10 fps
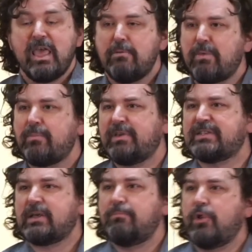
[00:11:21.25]
It might be
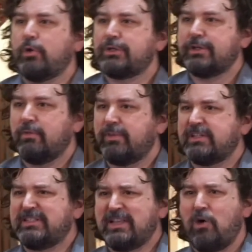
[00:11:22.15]
some notion of the
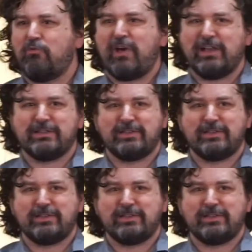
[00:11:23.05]
self as